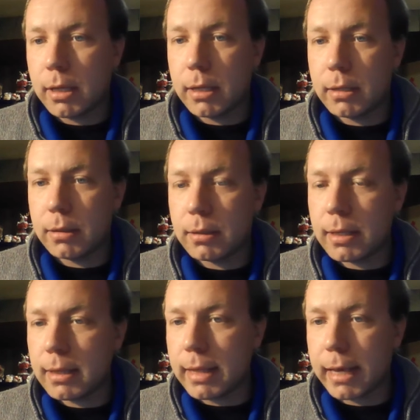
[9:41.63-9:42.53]
and
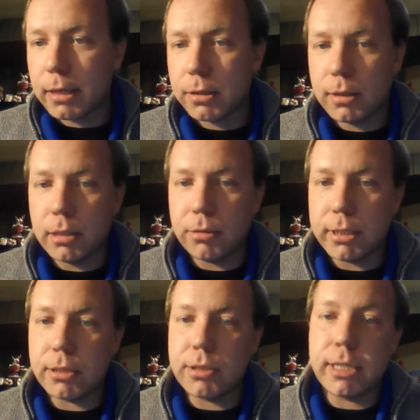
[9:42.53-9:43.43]
that could
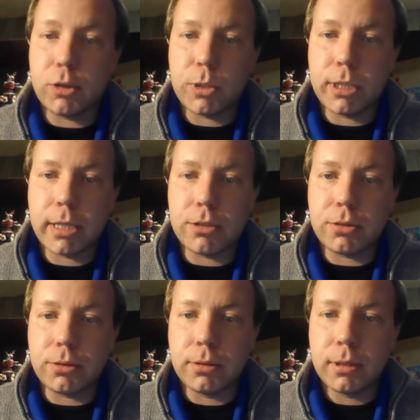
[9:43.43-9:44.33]
decrease our sales
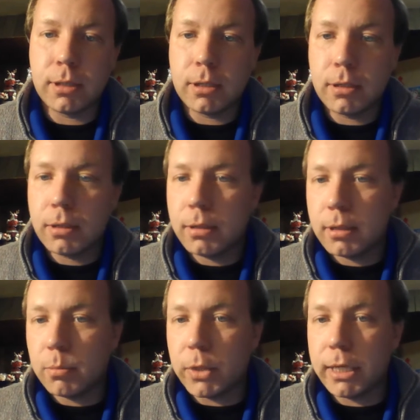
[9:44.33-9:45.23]
potential,
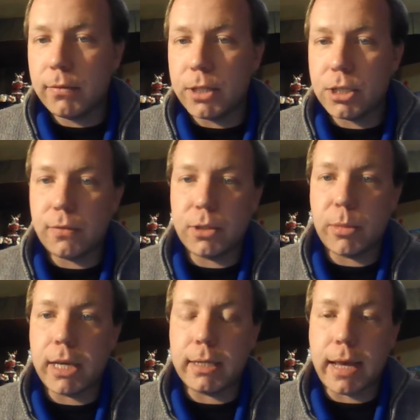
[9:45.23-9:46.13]
might even shift
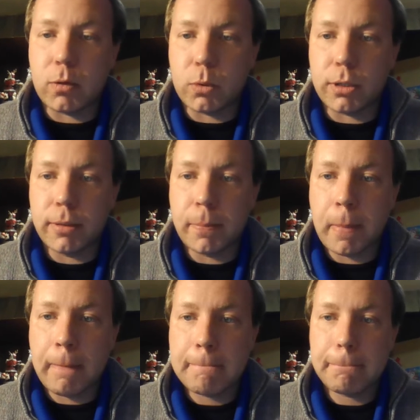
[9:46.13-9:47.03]
demand downward.
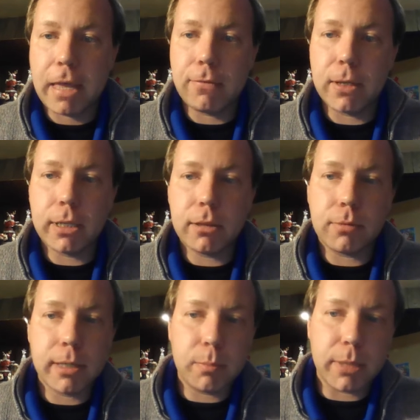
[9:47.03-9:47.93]
I found that the
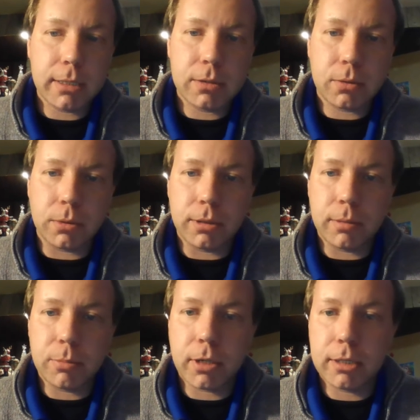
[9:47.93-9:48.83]
right mix to order
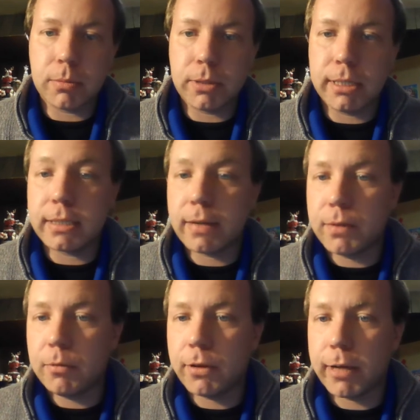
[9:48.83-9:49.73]
approximately
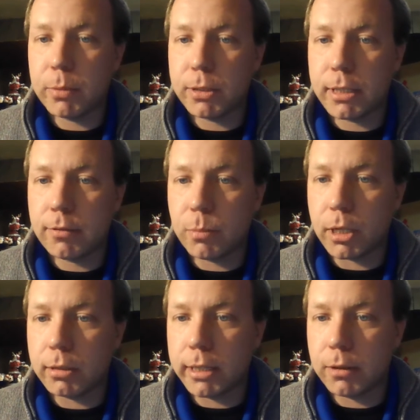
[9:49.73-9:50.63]
75% of
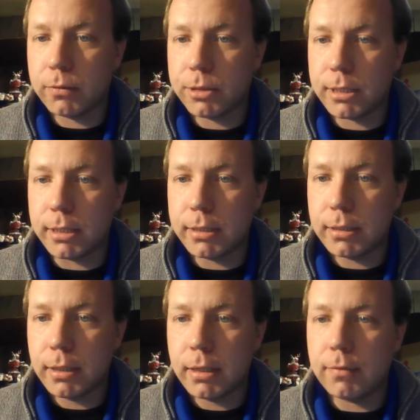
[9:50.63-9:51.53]
Model A
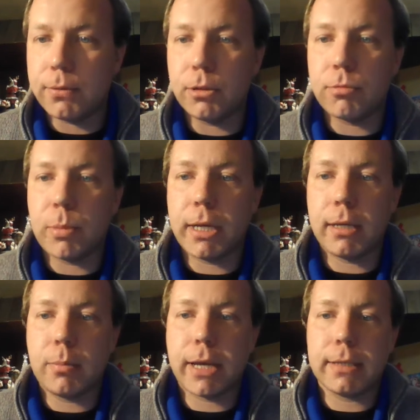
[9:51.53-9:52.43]
overseas and fill the
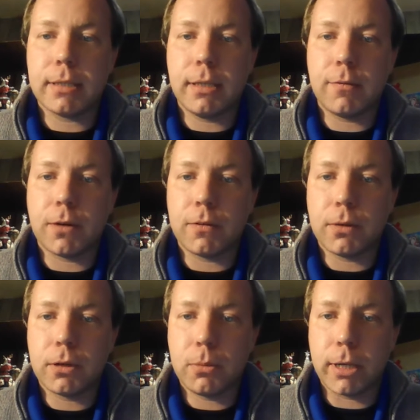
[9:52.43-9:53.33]
remaining capacity at
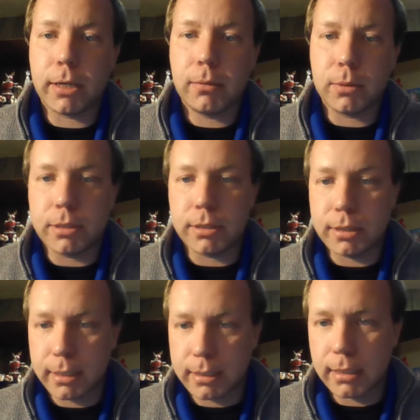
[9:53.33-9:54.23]
Far Away, which
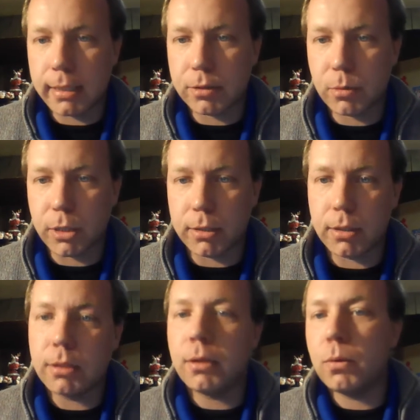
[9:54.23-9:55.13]
is $60,000 a month,
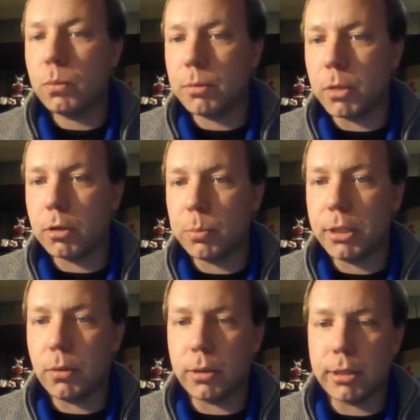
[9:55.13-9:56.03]
with Model
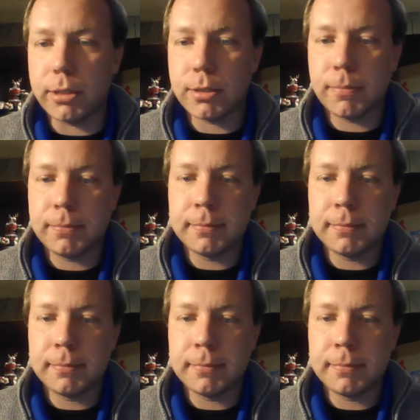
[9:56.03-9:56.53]
B orders.